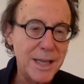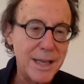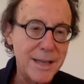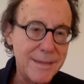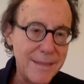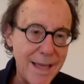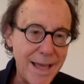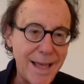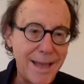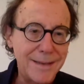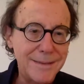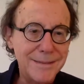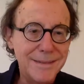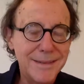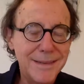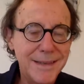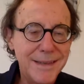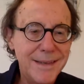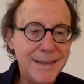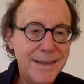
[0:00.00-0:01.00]
like that.
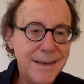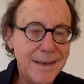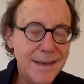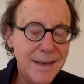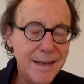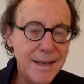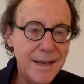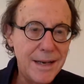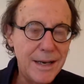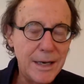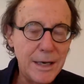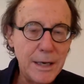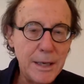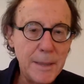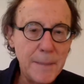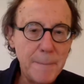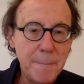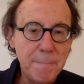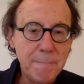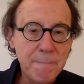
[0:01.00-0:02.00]

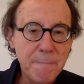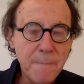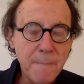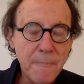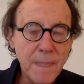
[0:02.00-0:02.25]
I